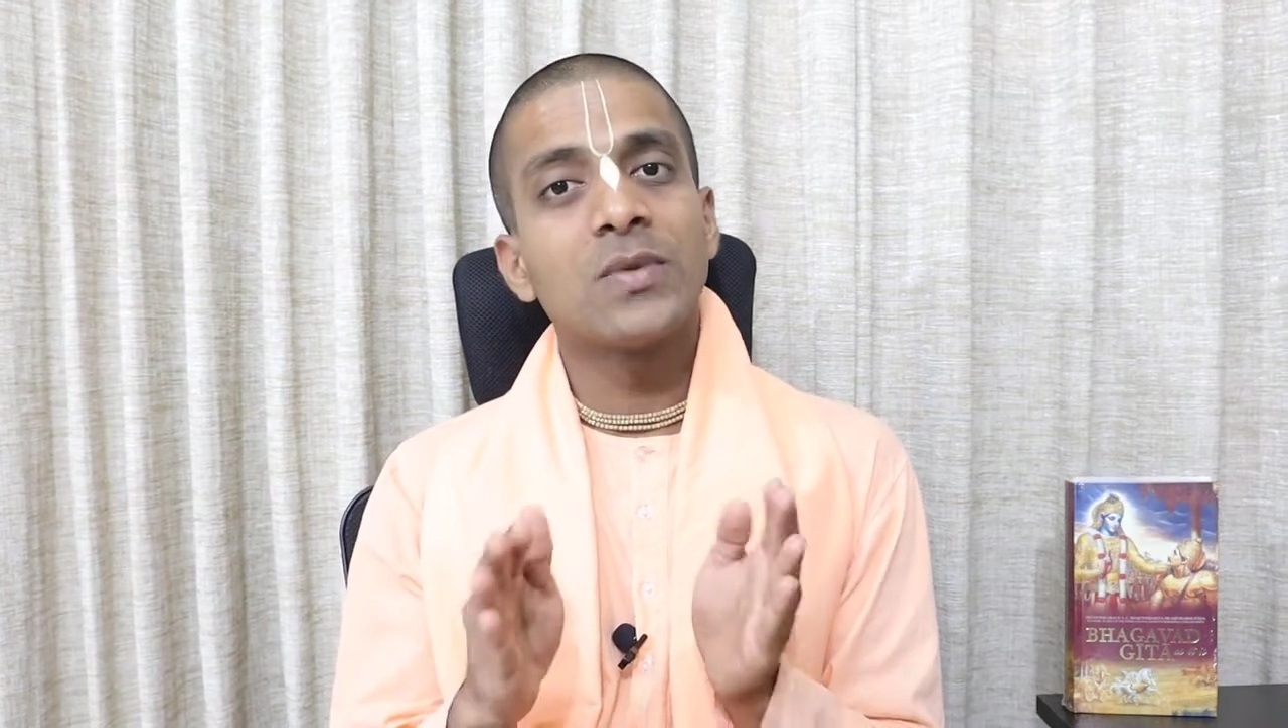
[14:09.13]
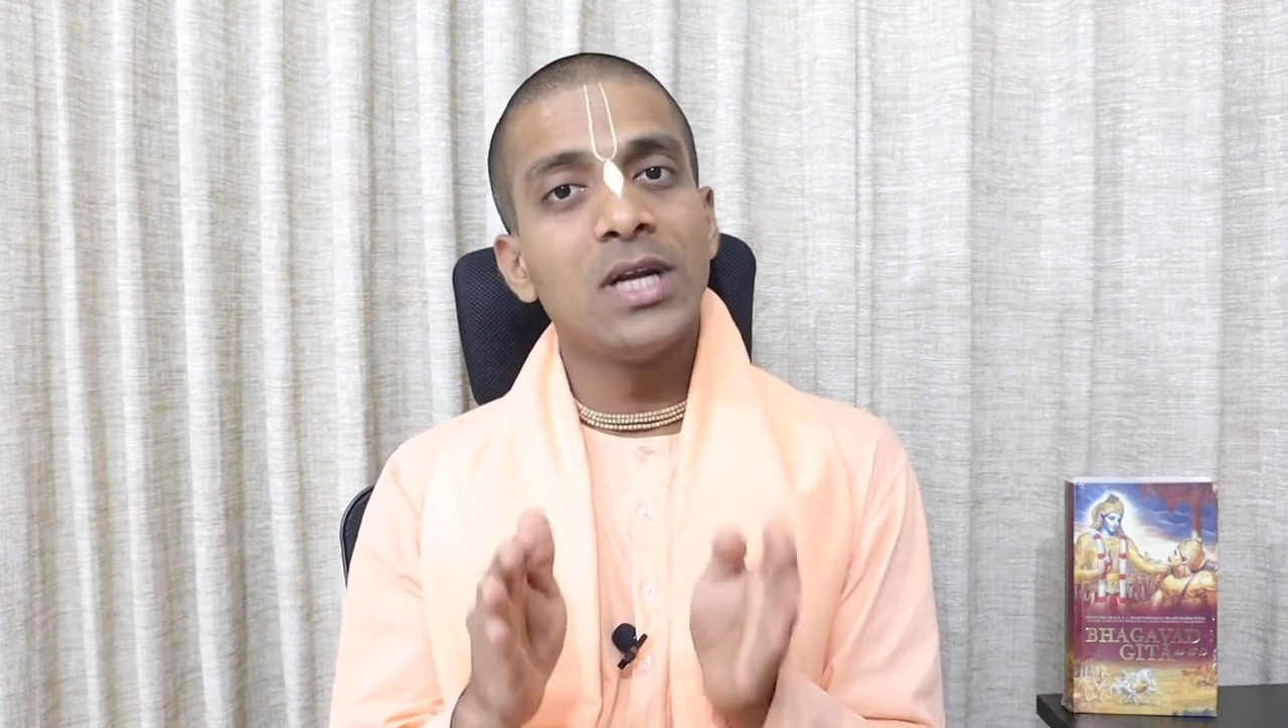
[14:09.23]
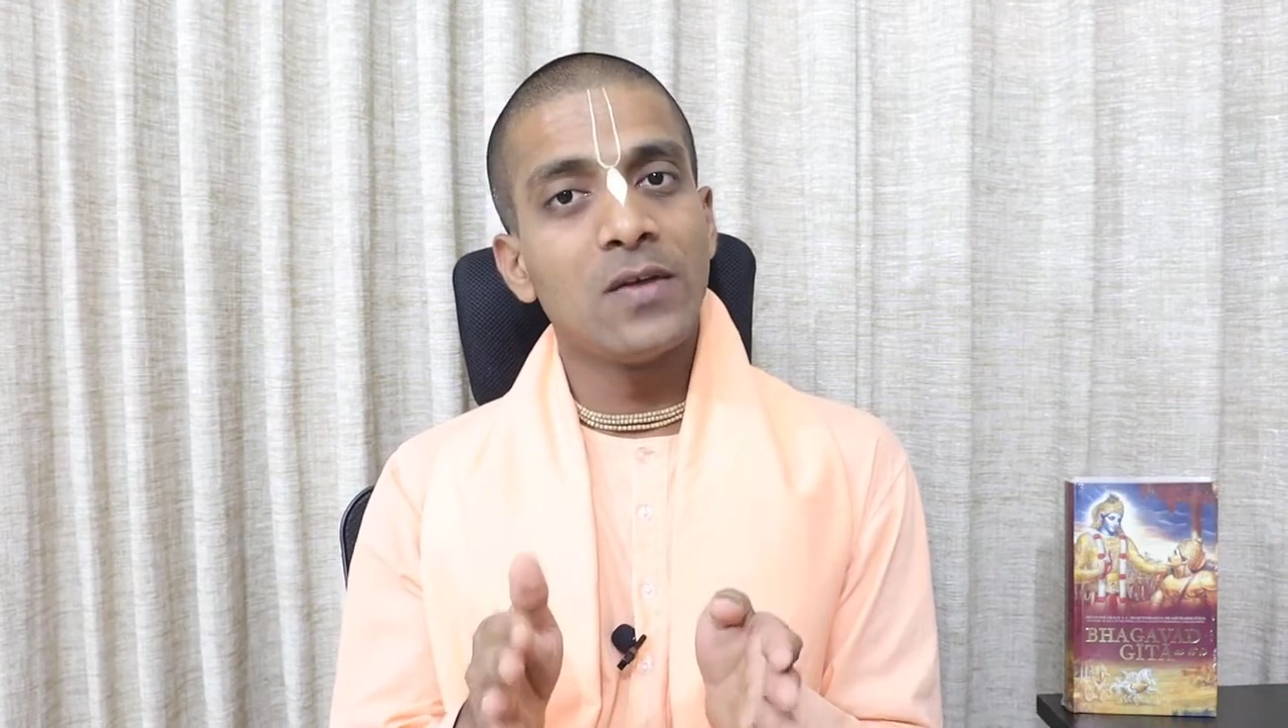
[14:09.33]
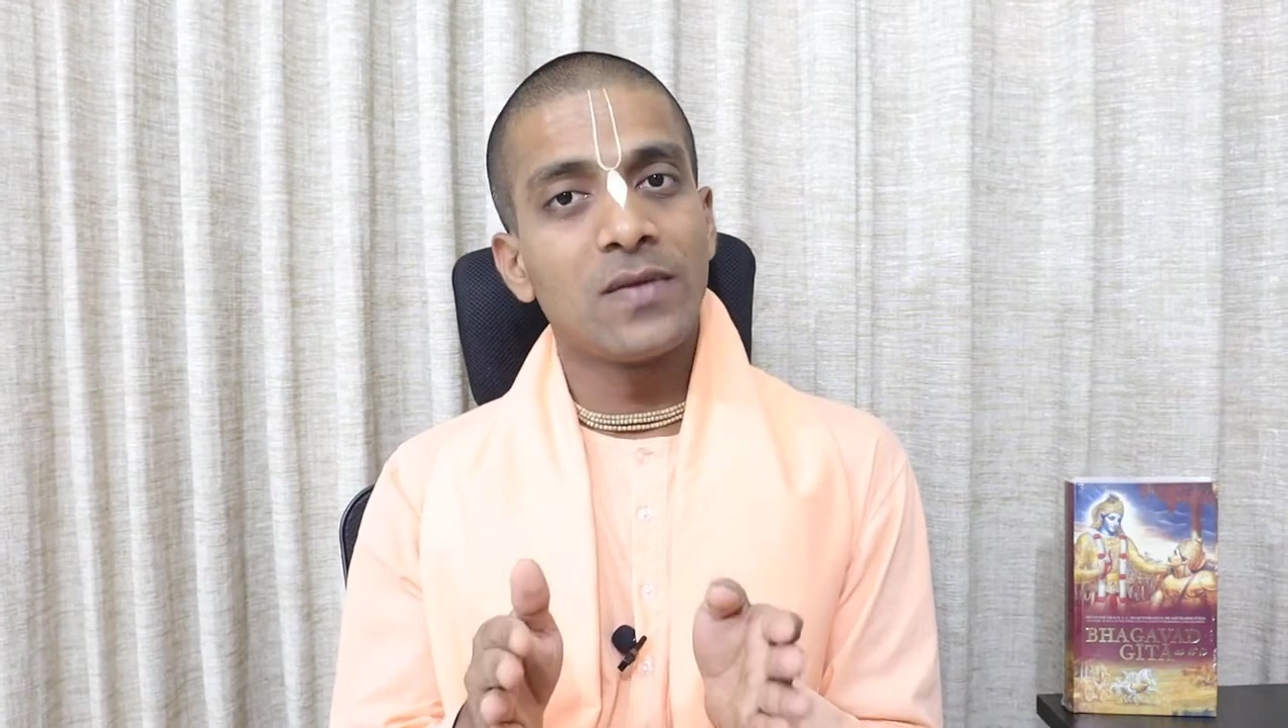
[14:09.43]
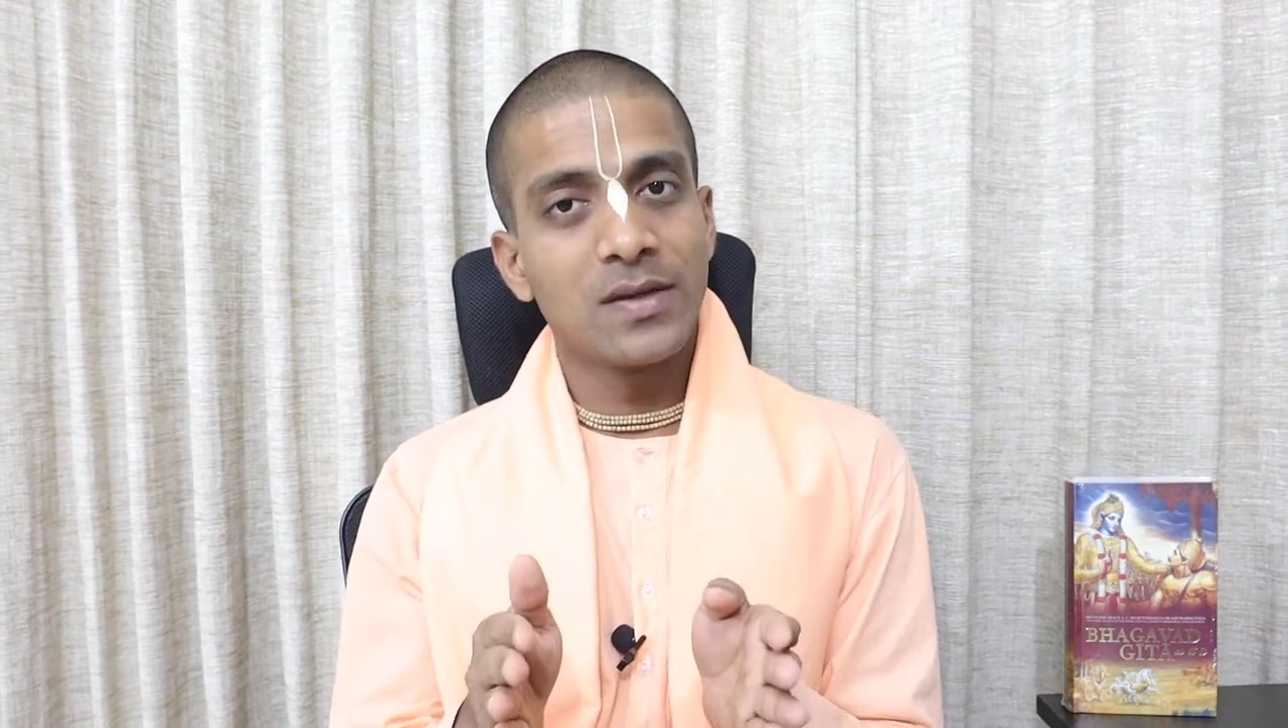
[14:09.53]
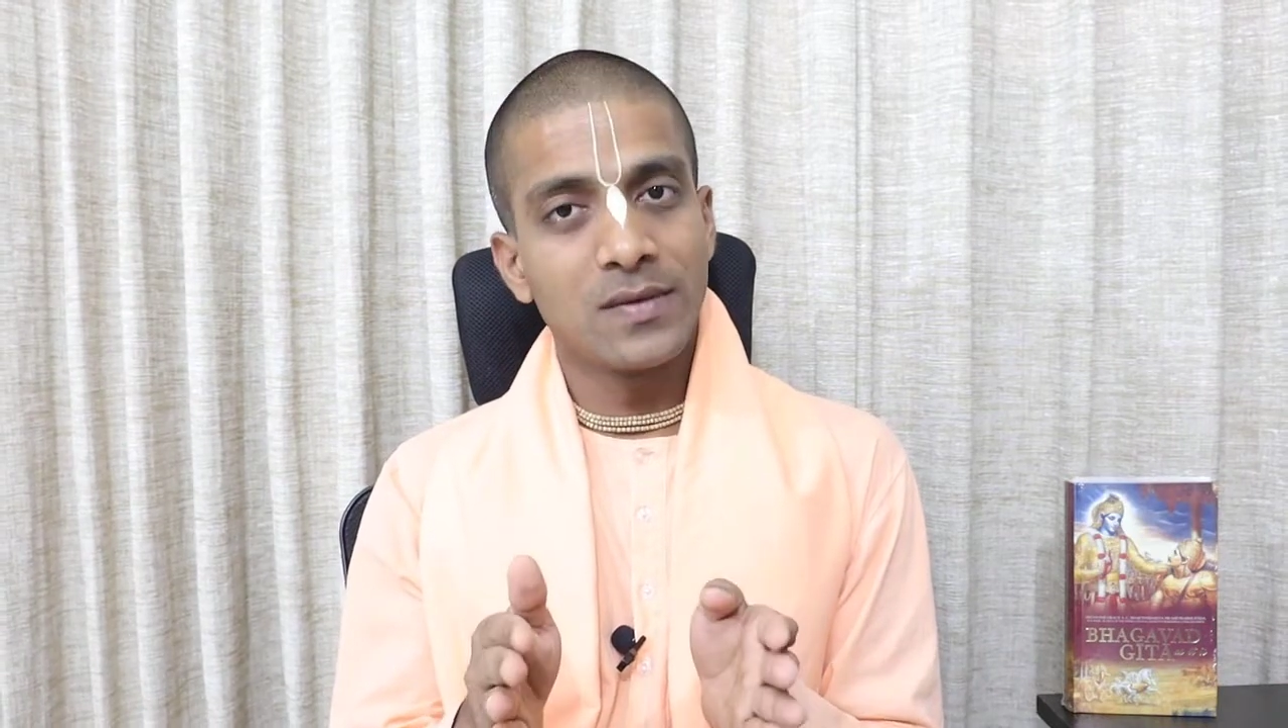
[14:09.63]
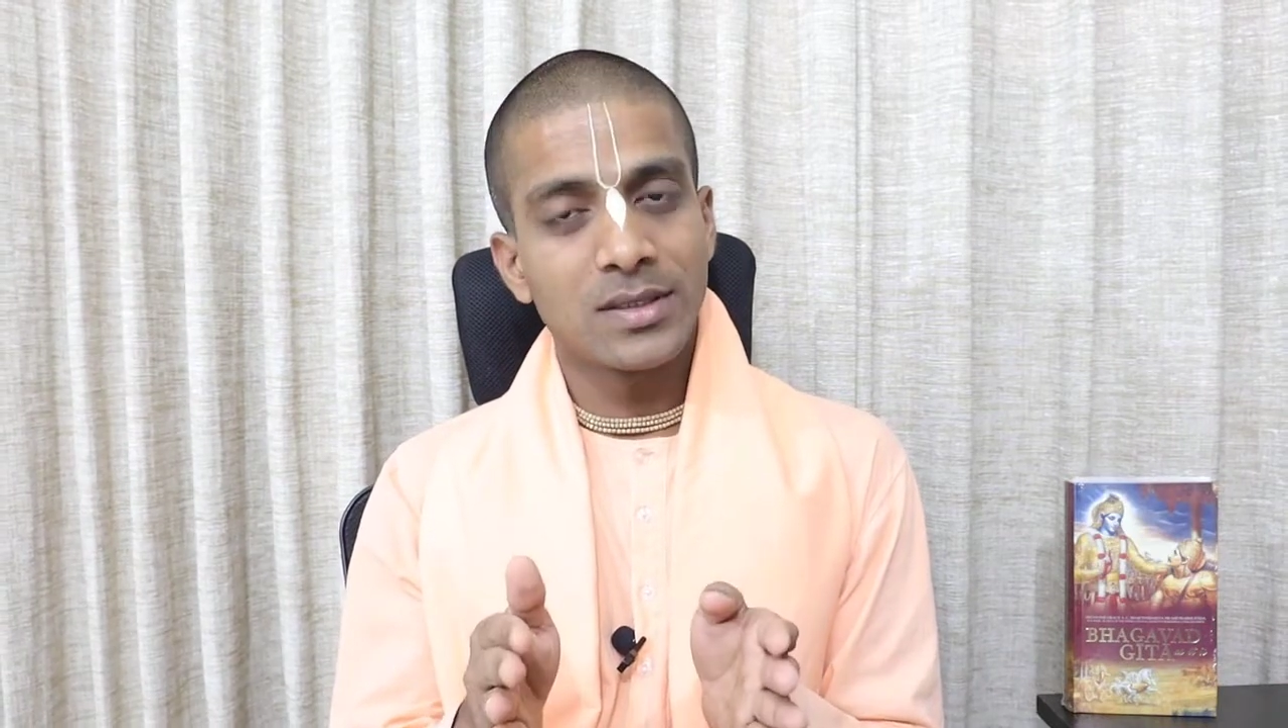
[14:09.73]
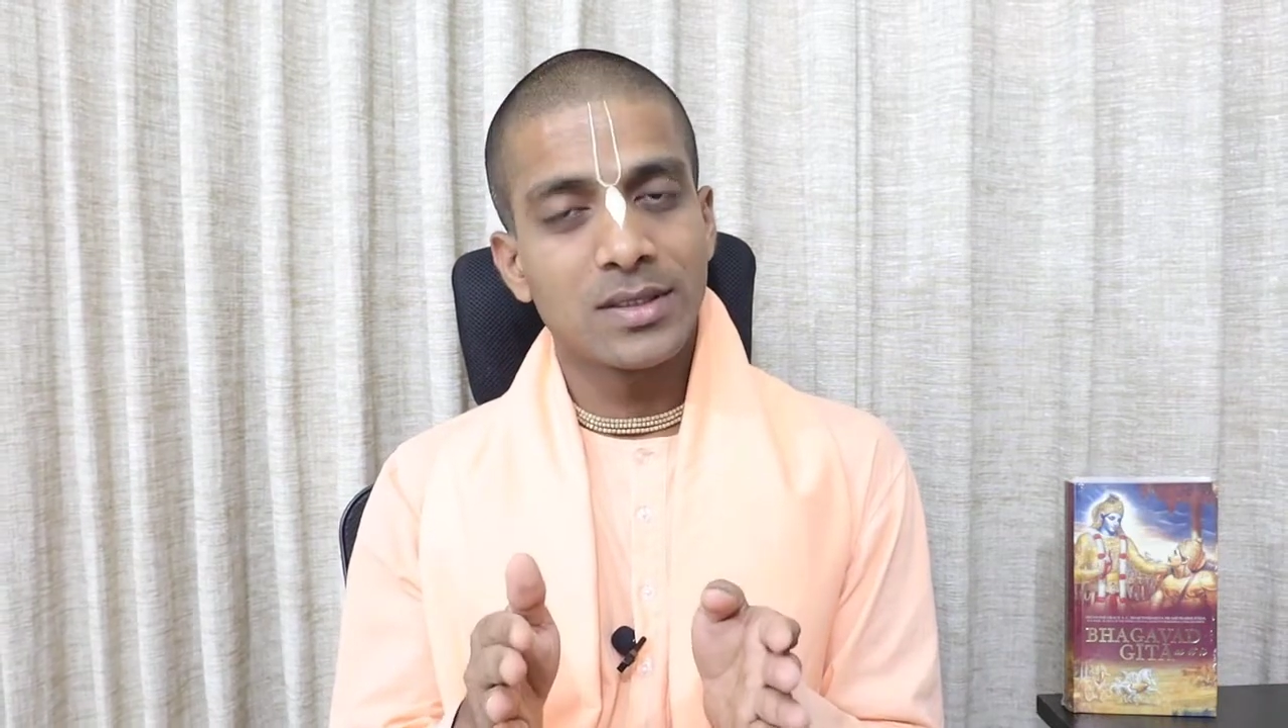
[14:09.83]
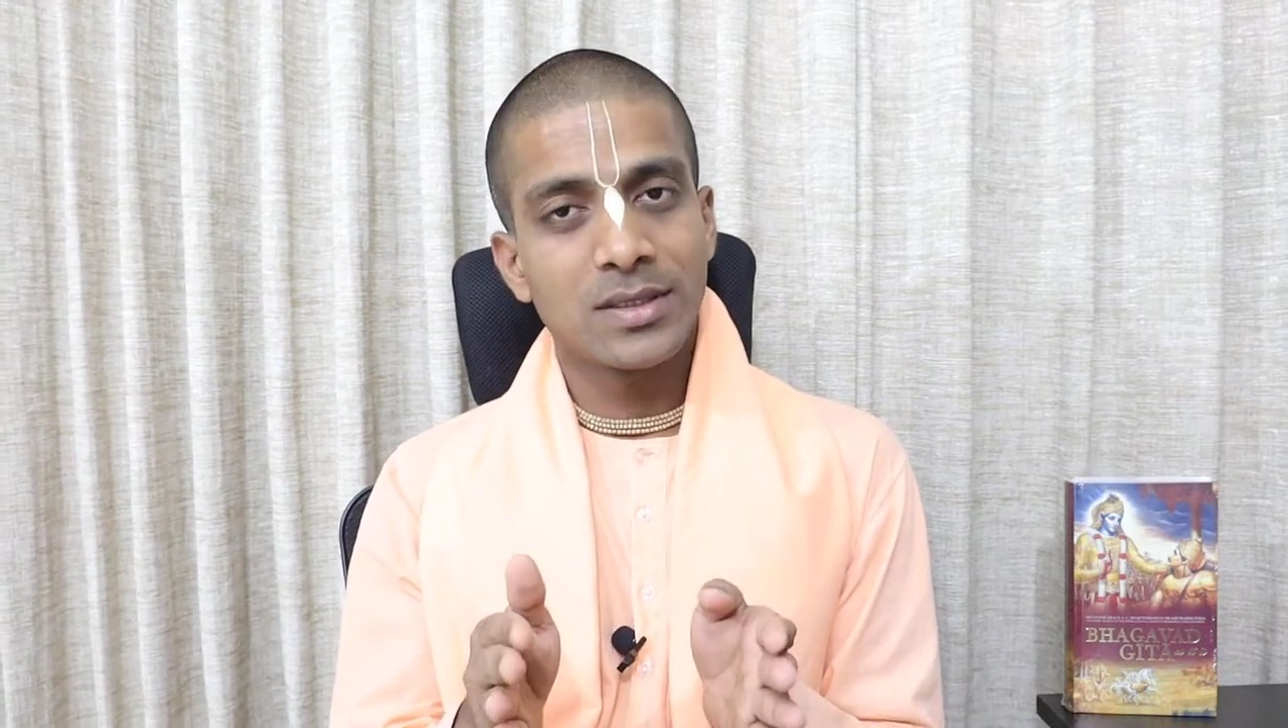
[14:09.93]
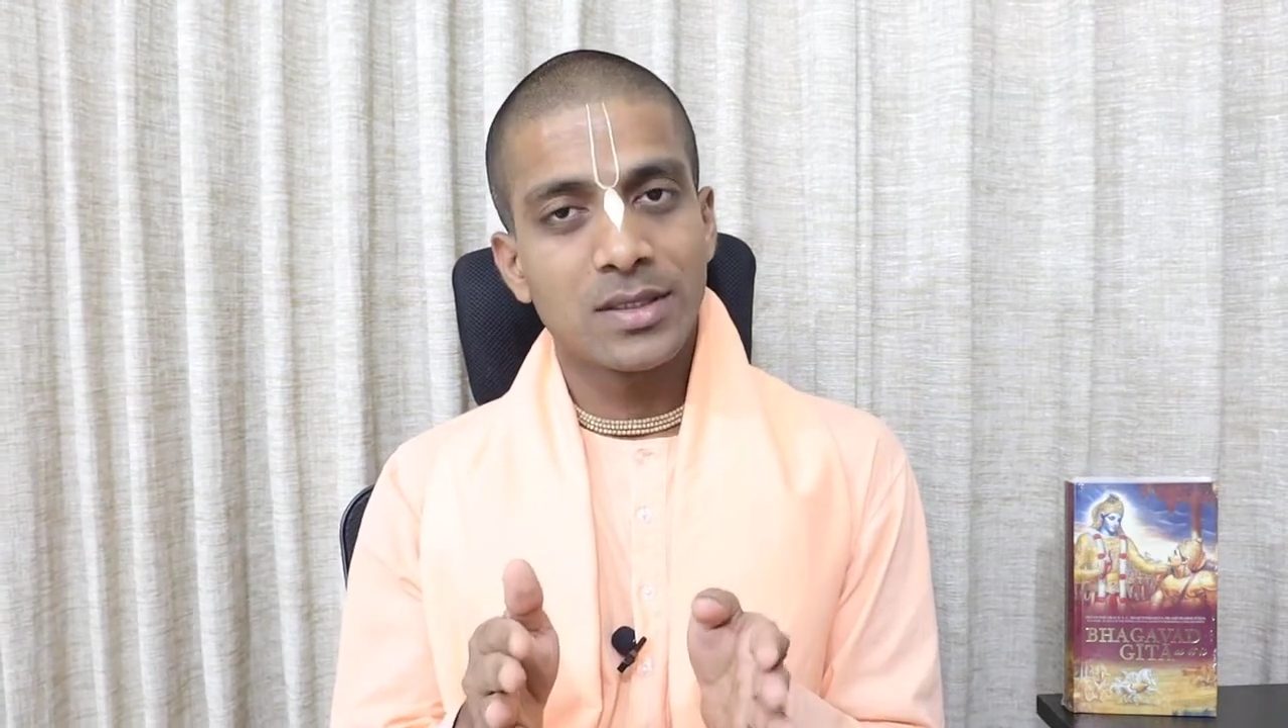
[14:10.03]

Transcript: 25 years.